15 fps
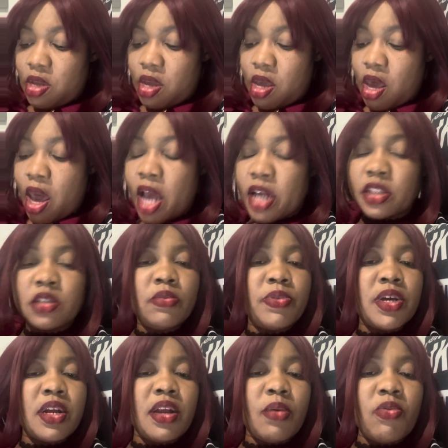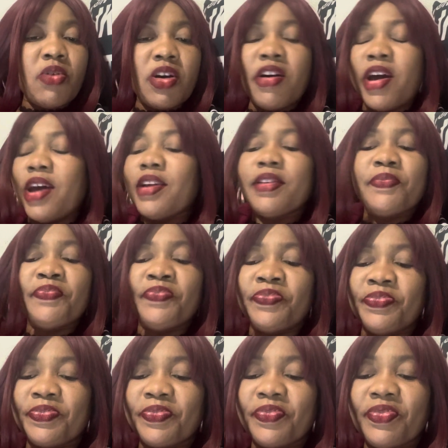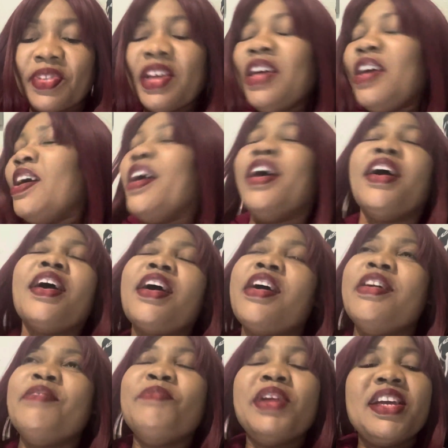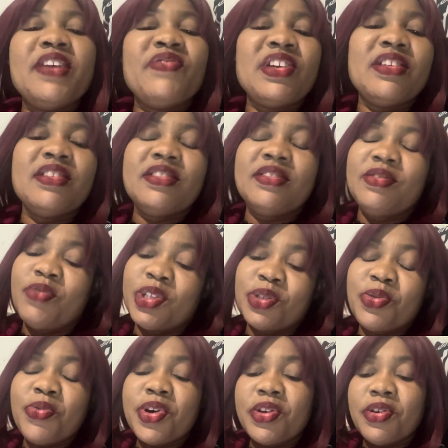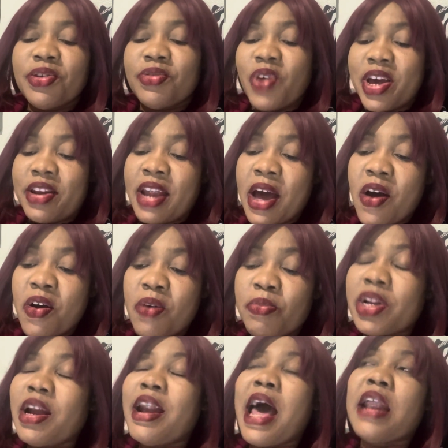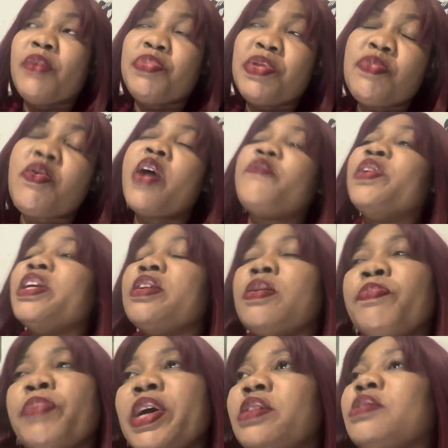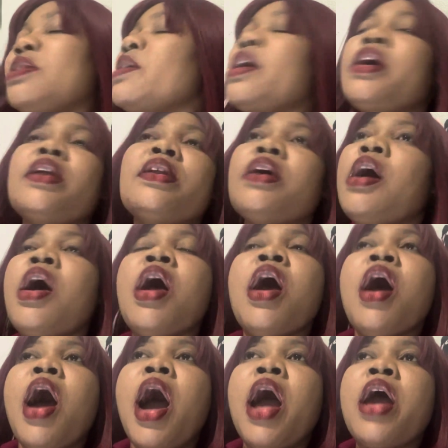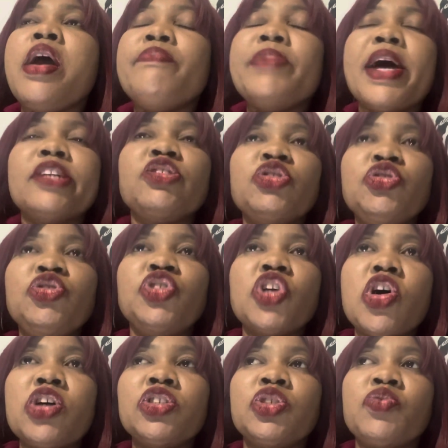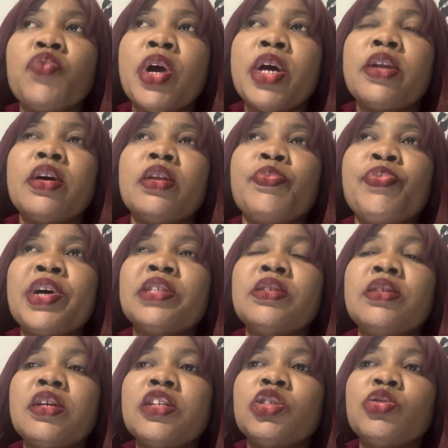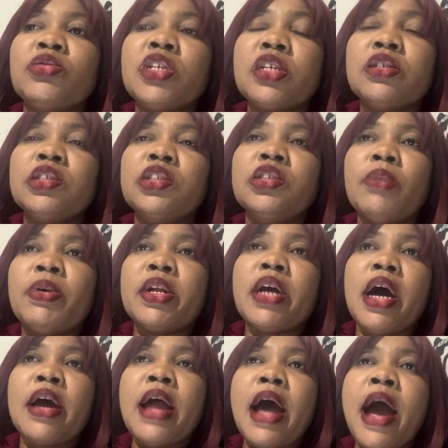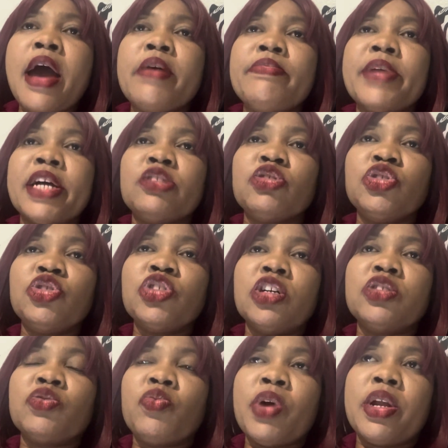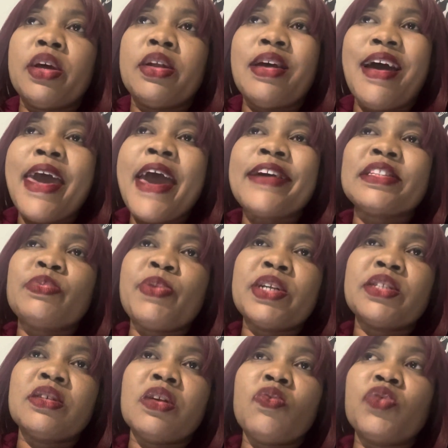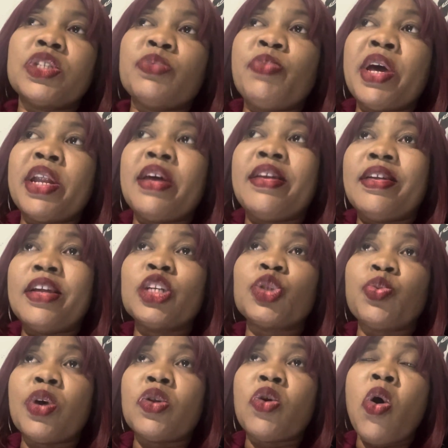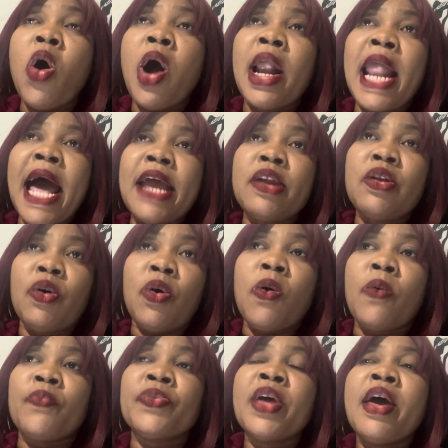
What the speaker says: has to be a Democrat and believe in what's going on right now, but a lot of people are feeling the pains. Again, I am not to judge whether the president is doing a good job or not. I am not to judge whether the ex-president was better than this one. All I know,